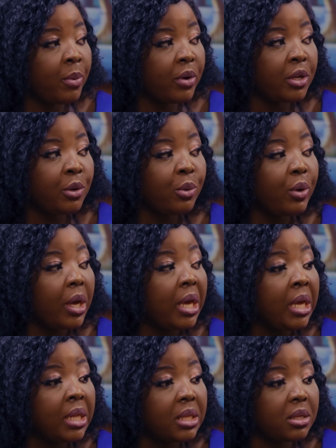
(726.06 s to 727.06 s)
birth, they don't
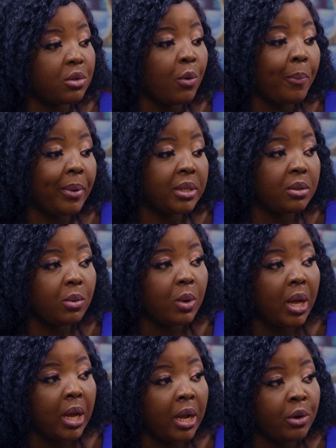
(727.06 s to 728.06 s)
eat some
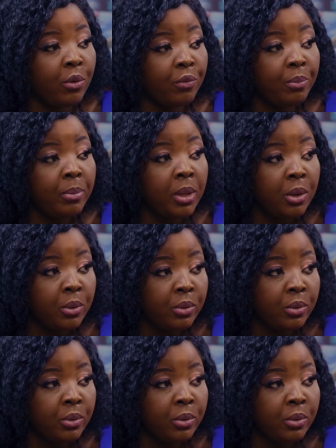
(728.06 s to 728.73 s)
particular kind of meals.